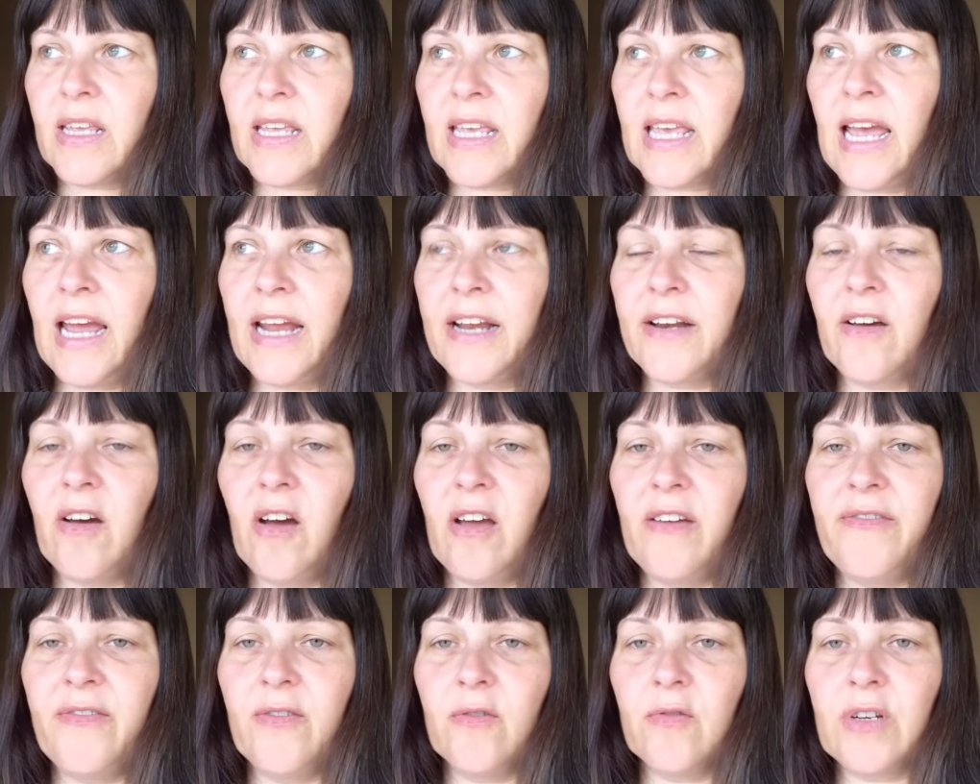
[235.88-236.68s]
can
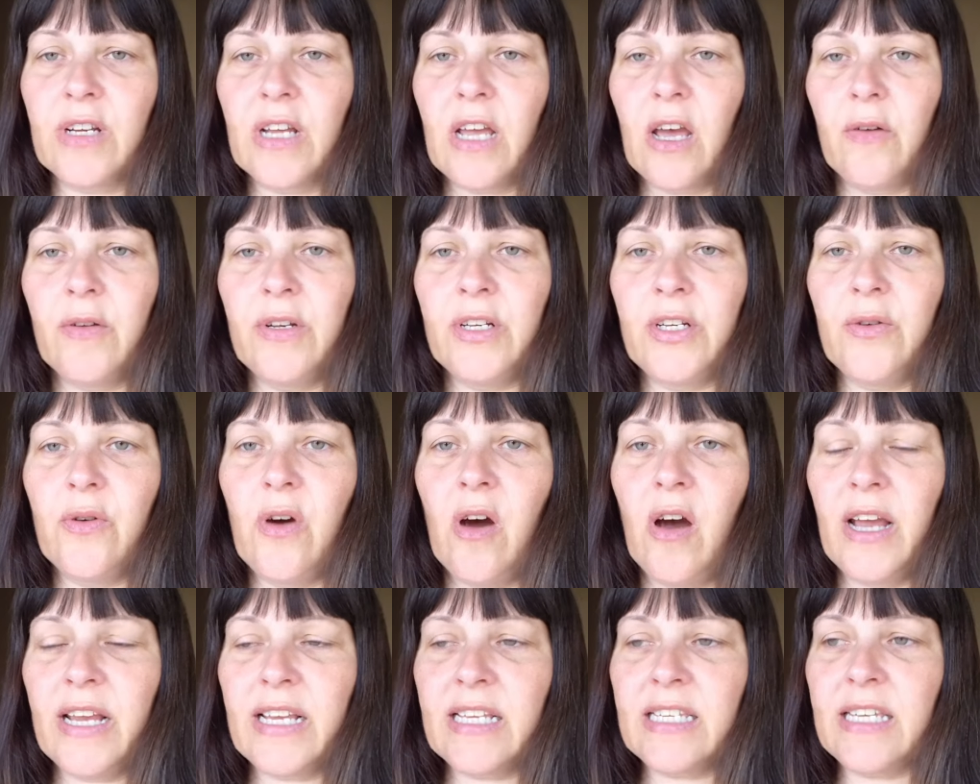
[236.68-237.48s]
I afford to go and do
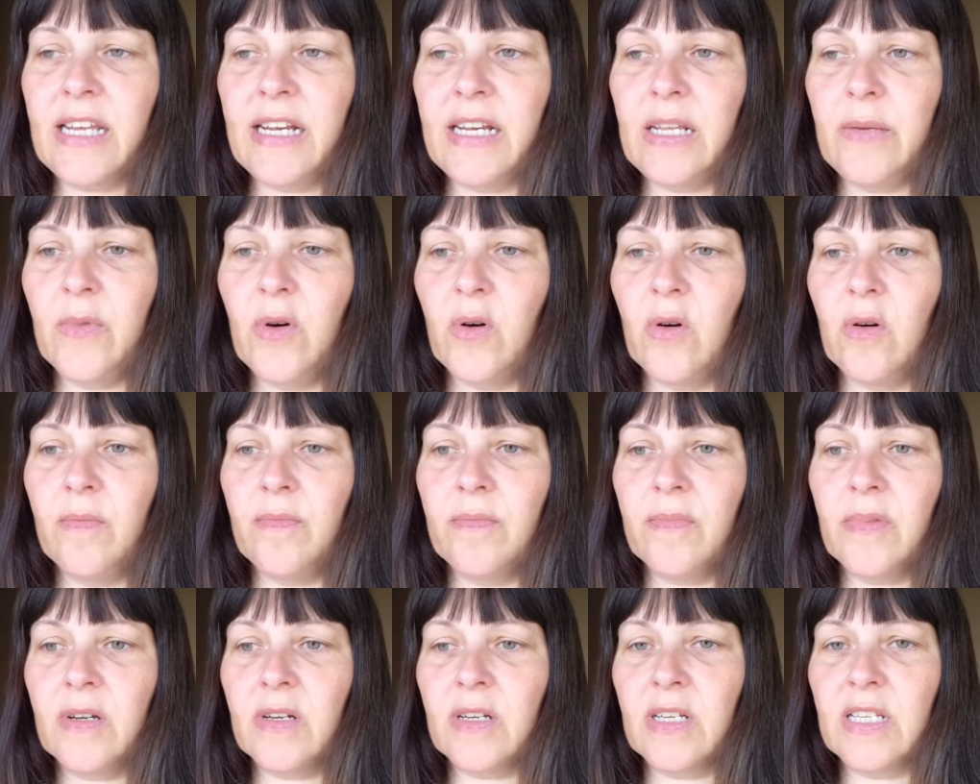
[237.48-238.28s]
hikes anymore?
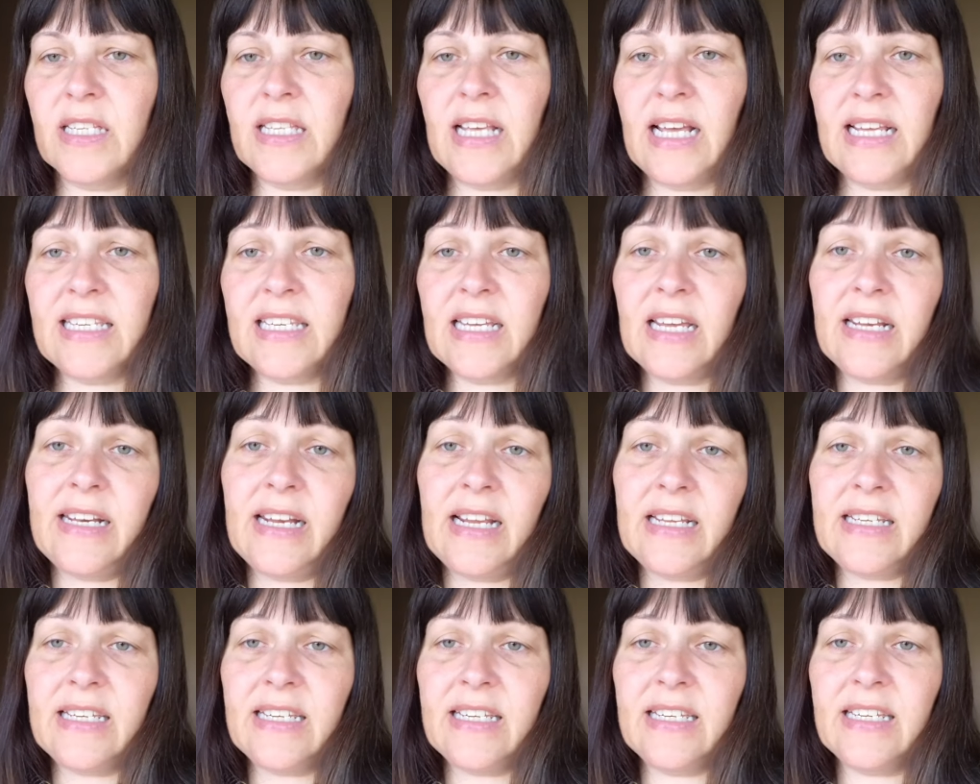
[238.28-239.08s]
Because that's
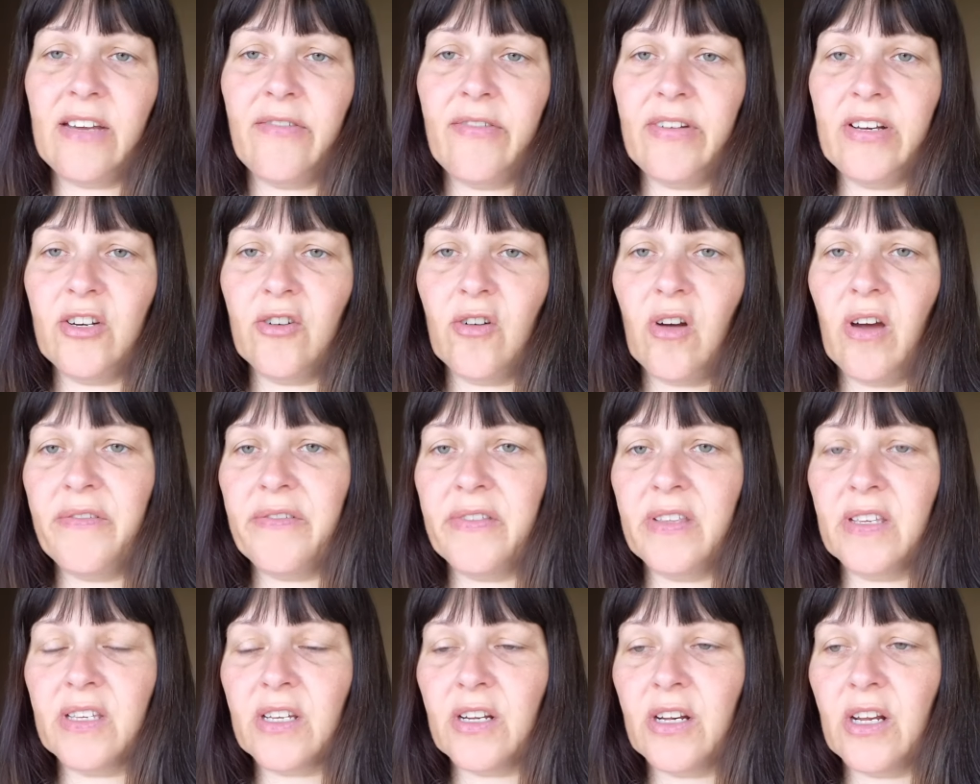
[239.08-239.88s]
unnecessary
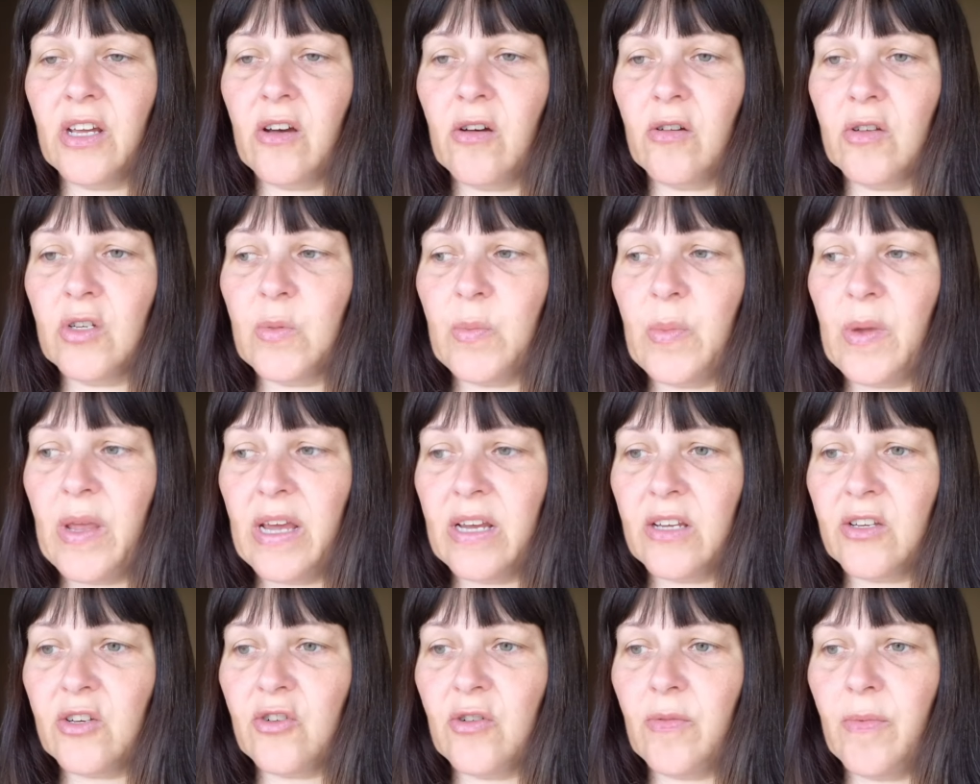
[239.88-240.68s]
driving that's going to cost me
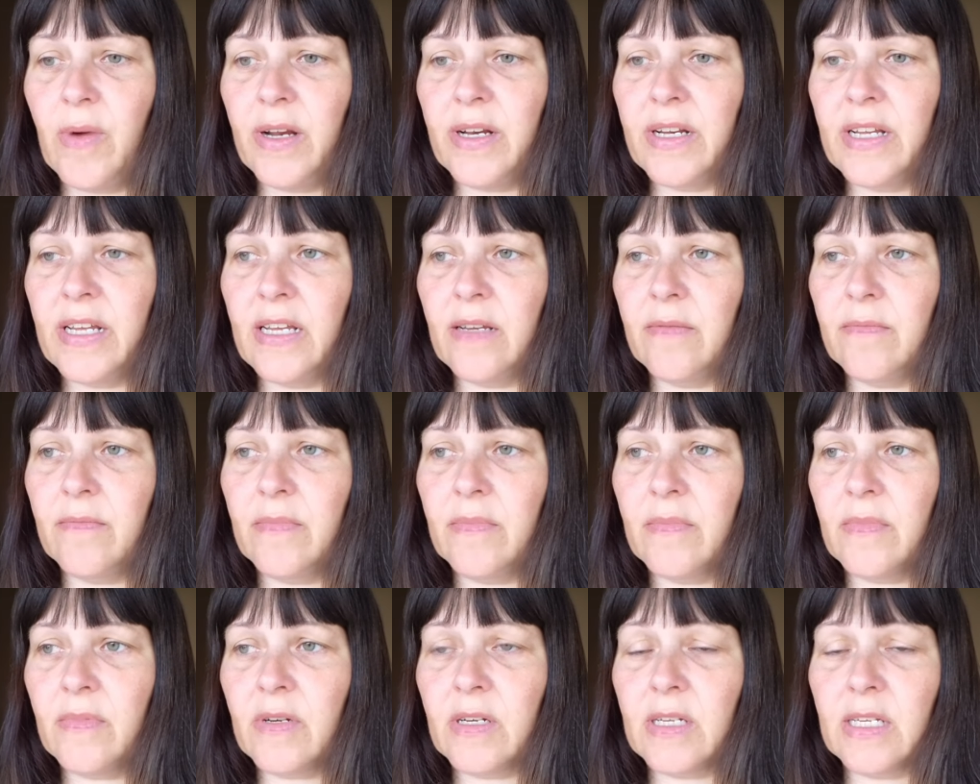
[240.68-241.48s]
extra money.
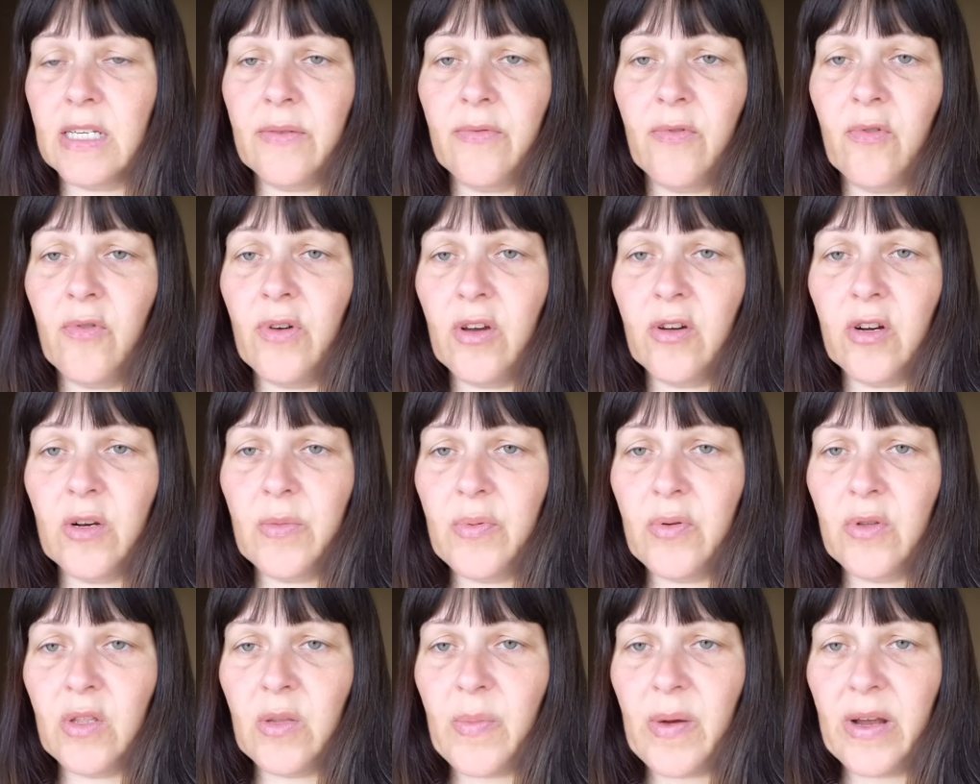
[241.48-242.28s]
Because I've already got to
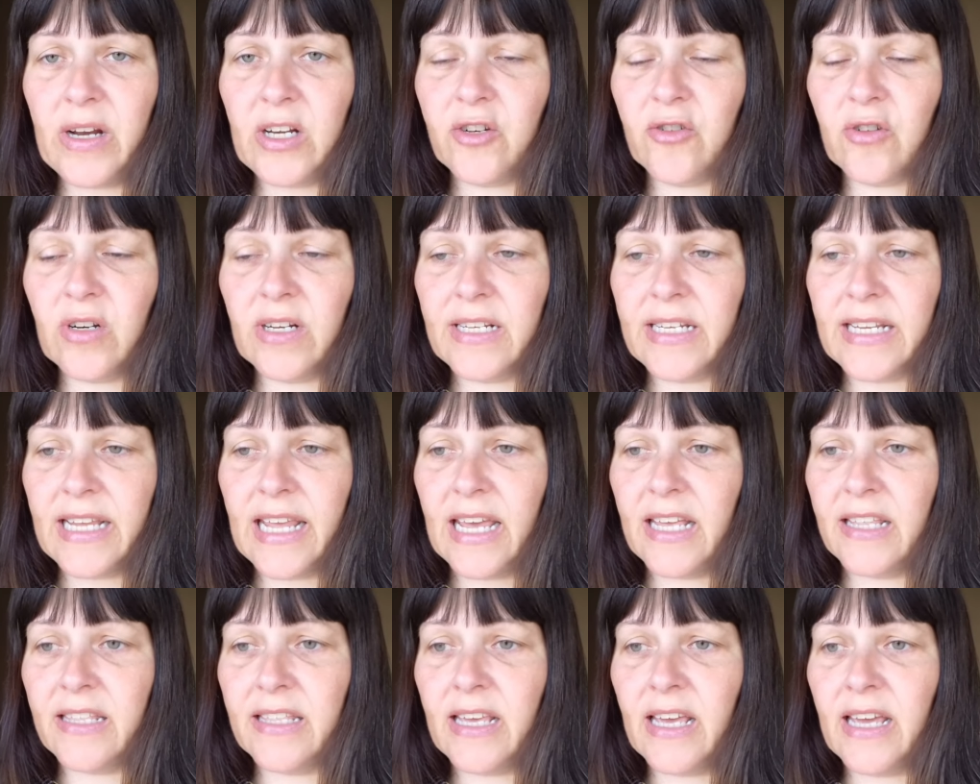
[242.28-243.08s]
put the petrol in to
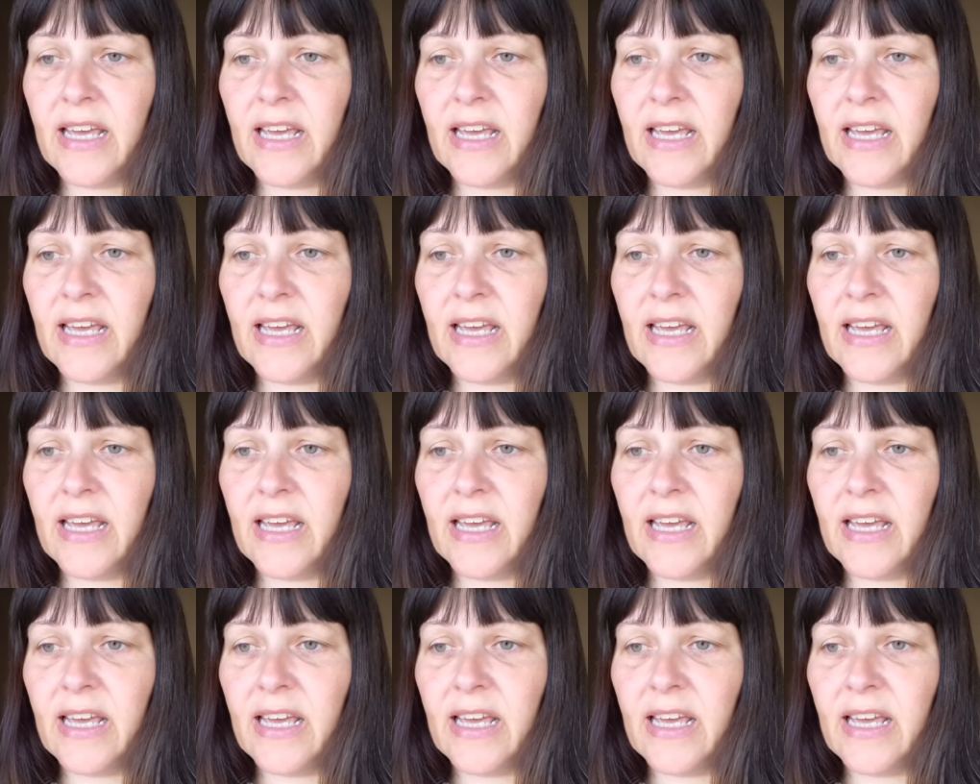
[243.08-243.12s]
get